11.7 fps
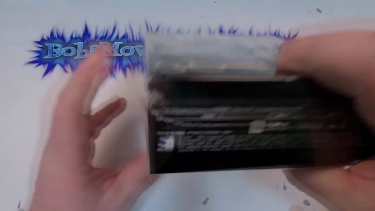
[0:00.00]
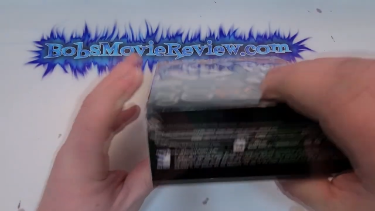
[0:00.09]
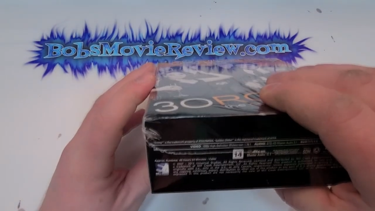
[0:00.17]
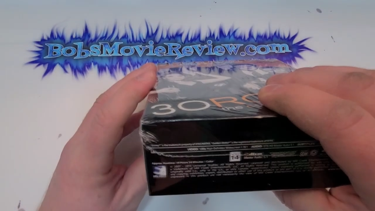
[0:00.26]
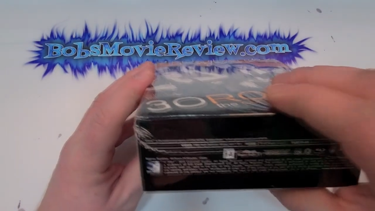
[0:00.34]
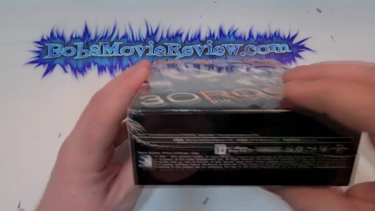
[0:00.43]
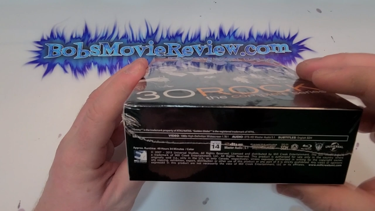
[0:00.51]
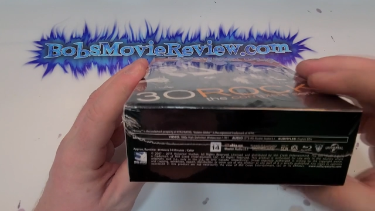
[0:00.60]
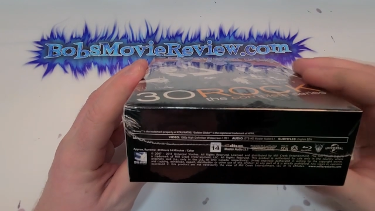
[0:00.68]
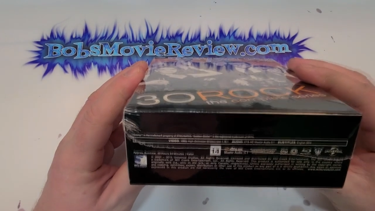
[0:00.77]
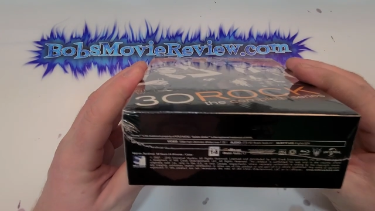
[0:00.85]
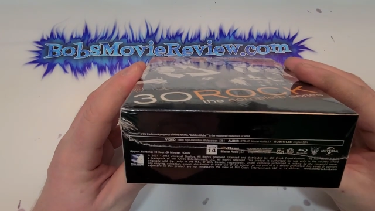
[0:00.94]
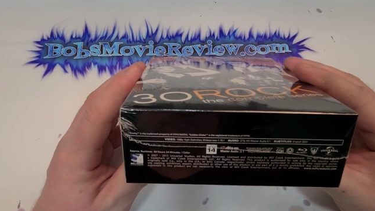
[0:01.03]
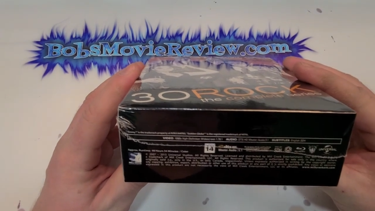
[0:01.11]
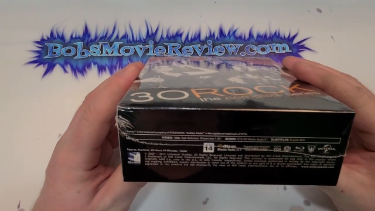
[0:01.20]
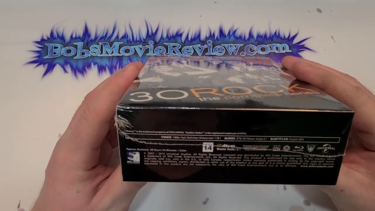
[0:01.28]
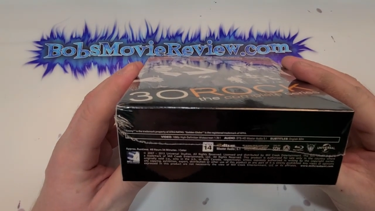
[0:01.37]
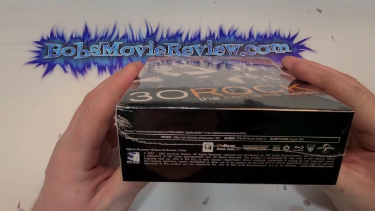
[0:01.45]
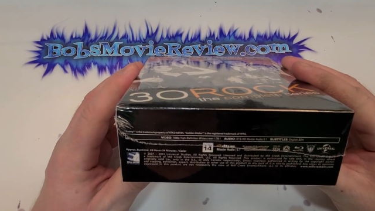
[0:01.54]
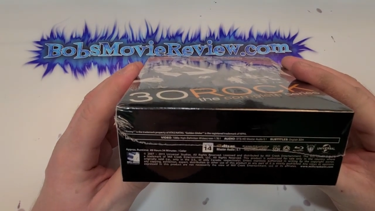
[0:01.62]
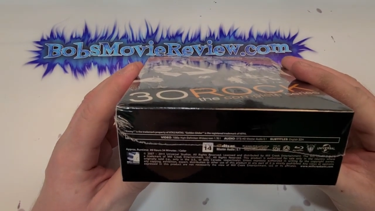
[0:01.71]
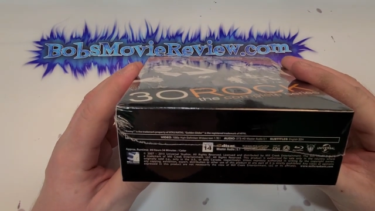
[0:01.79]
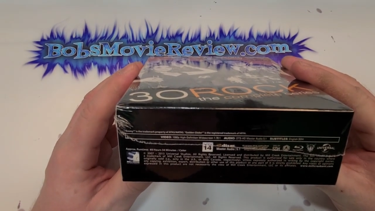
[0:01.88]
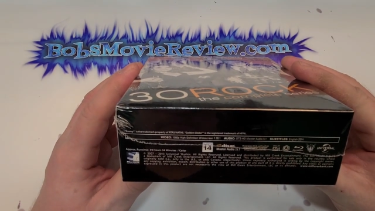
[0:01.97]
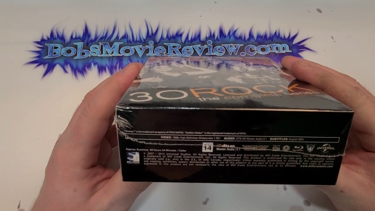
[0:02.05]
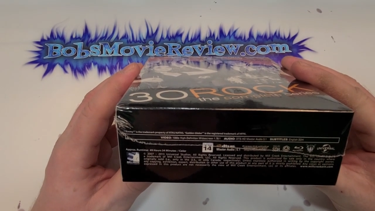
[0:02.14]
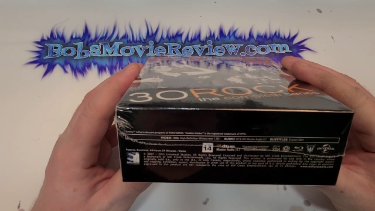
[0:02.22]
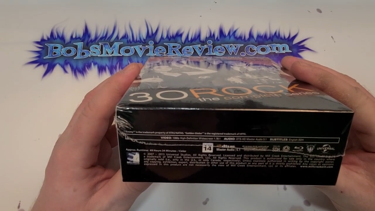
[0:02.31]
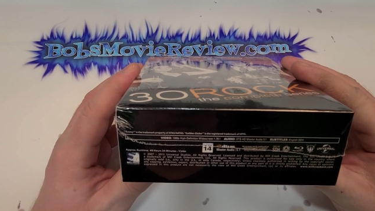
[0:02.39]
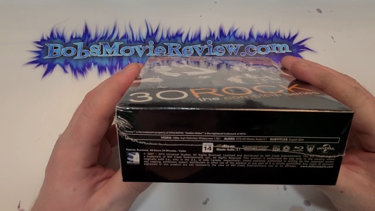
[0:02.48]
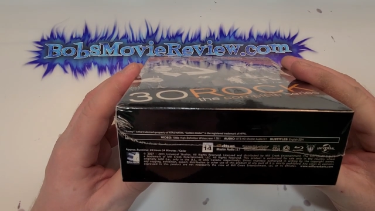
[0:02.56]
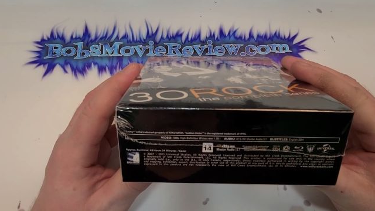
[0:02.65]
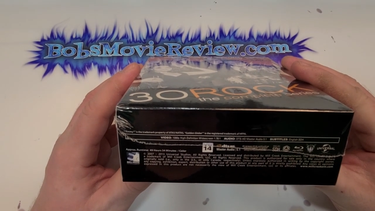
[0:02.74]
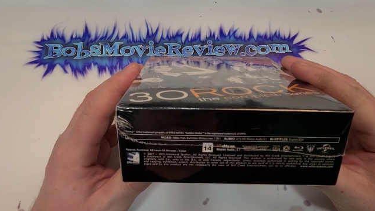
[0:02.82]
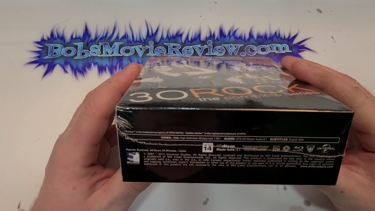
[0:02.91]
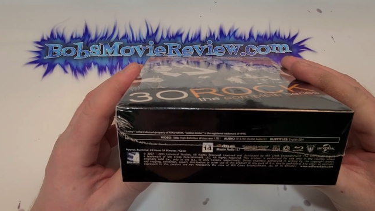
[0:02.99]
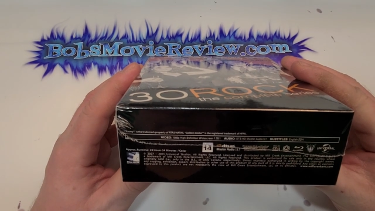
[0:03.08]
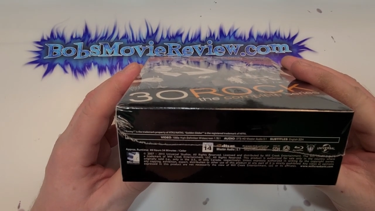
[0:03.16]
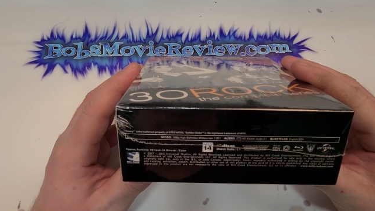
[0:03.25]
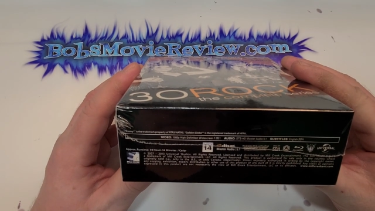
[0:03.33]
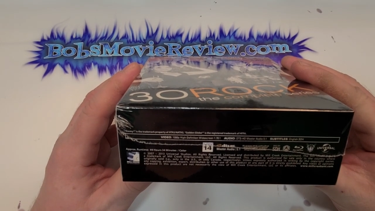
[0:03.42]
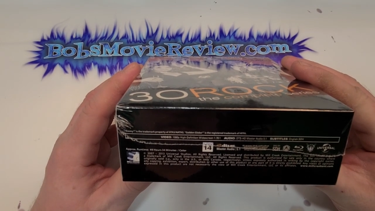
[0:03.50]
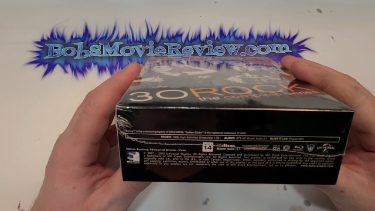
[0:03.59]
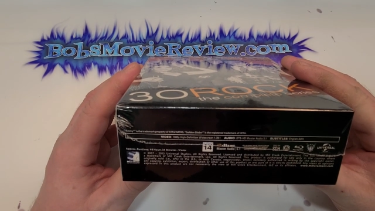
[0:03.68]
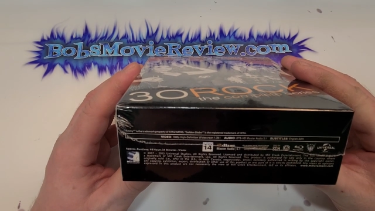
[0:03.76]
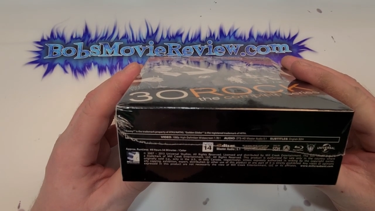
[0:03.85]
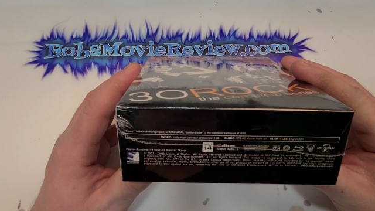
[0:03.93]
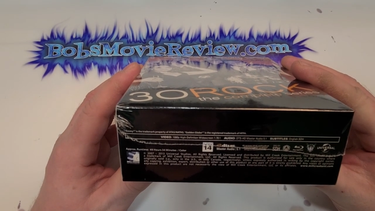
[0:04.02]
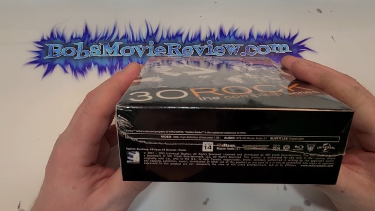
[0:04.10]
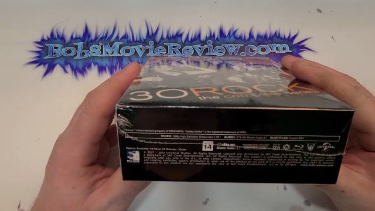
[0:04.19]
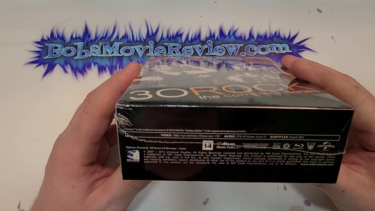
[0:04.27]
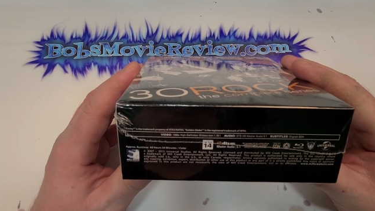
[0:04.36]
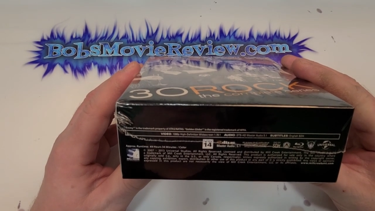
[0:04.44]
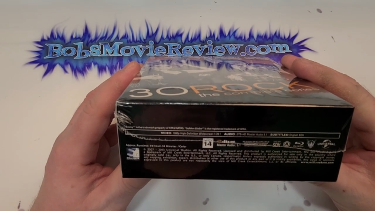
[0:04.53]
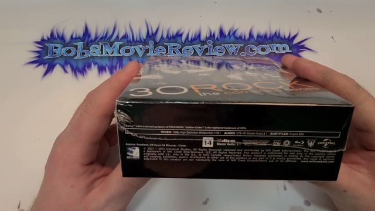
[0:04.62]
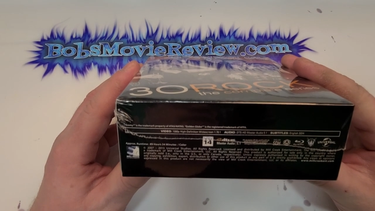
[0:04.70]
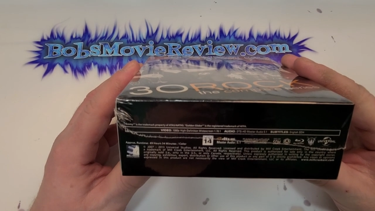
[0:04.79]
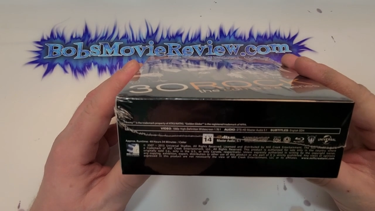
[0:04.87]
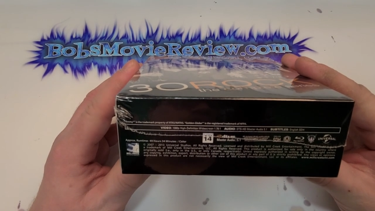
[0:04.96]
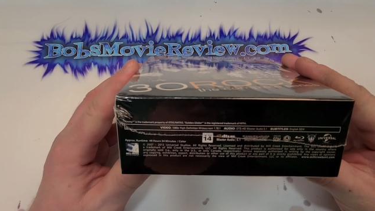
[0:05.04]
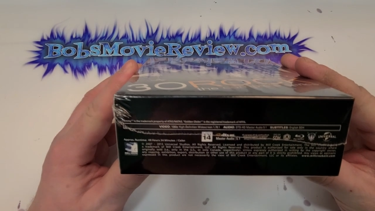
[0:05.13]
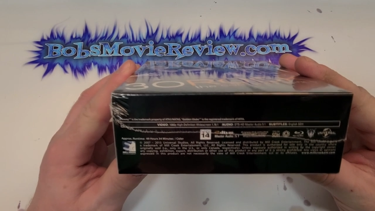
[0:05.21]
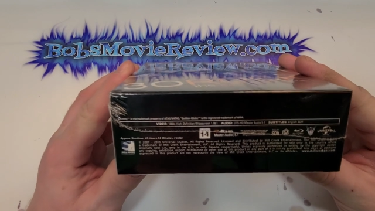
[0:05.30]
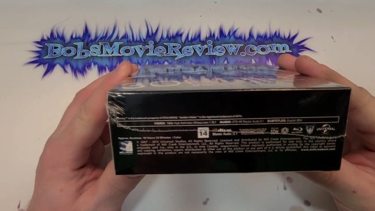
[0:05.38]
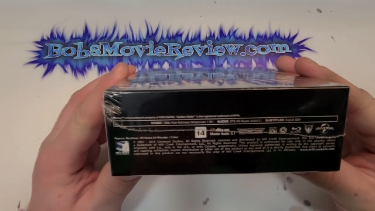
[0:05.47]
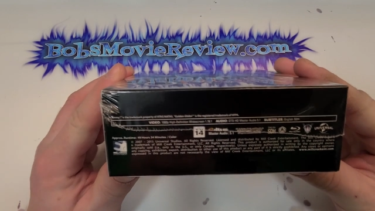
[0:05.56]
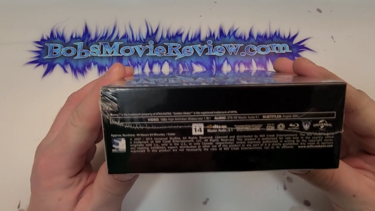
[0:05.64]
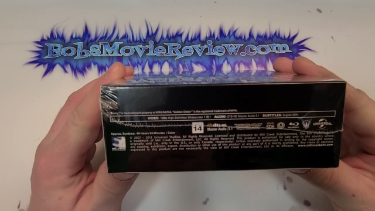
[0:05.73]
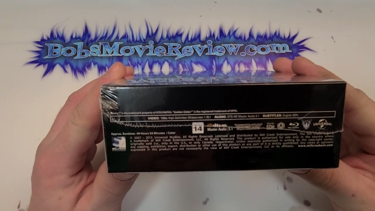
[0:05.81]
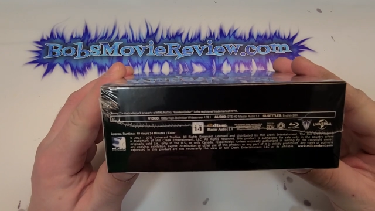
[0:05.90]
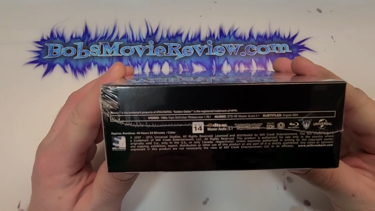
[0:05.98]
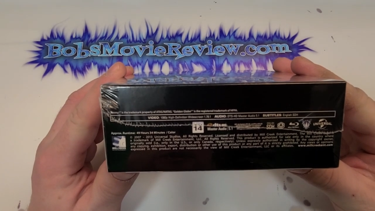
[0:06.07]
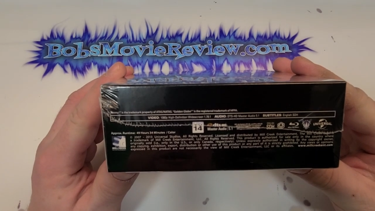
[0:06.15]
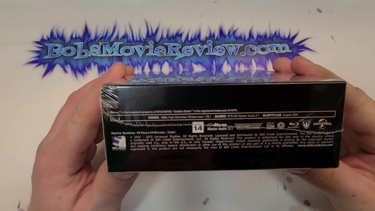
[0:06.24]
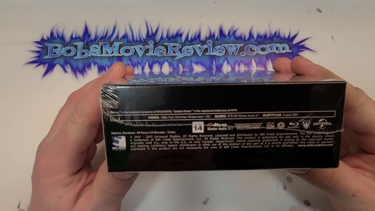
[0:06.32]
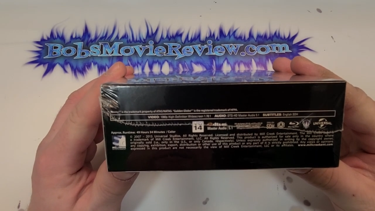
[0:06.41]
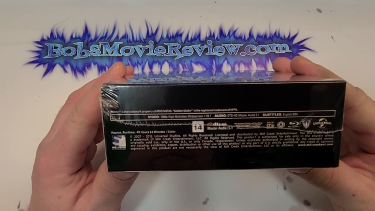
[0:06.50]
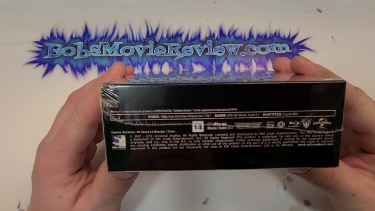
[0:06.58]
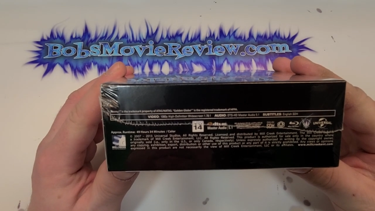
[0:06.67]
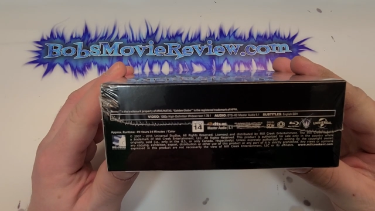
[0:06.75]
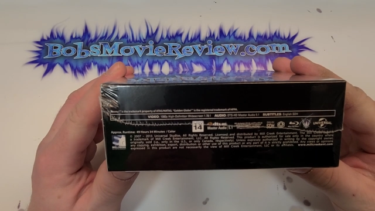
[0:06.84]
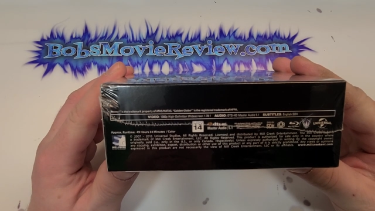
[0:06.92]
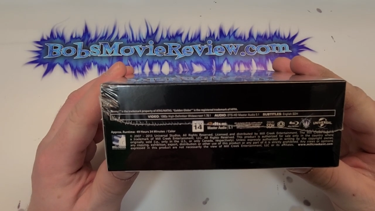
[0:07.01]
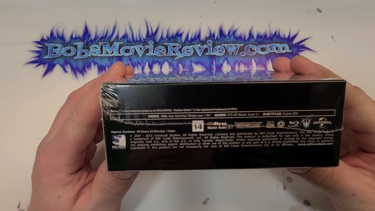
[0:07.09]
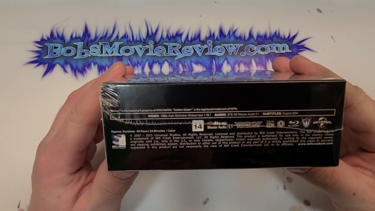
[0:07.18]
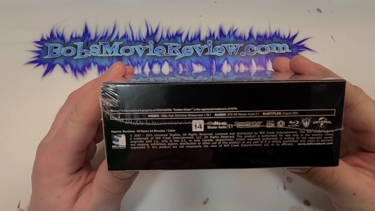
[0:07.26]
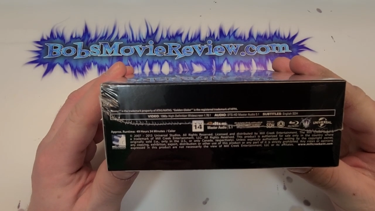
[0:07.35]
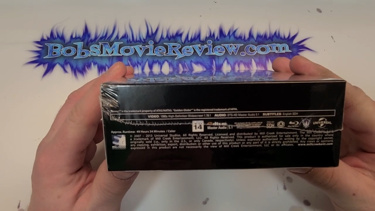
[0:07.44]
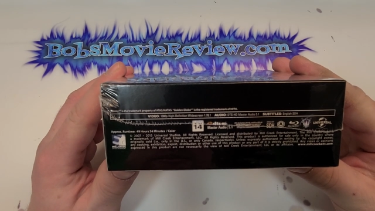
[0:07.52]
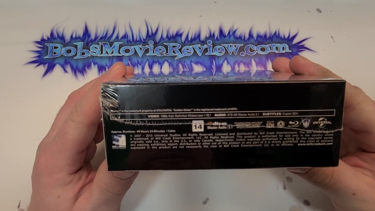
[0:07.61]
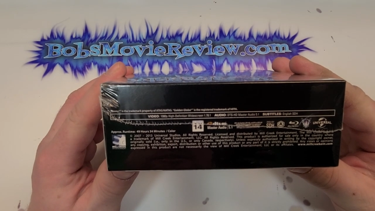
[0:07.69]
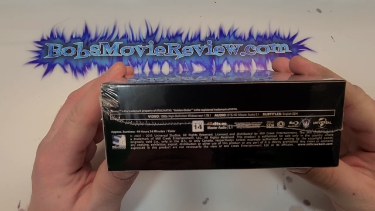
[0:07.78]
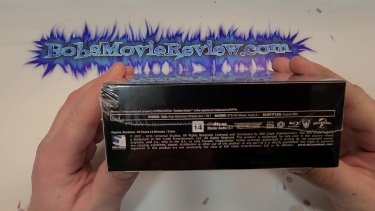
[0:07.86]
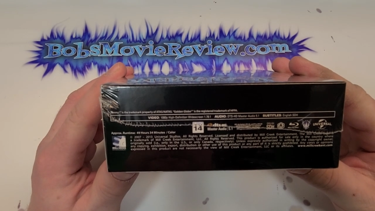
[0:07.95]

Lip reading: (no speaker visible)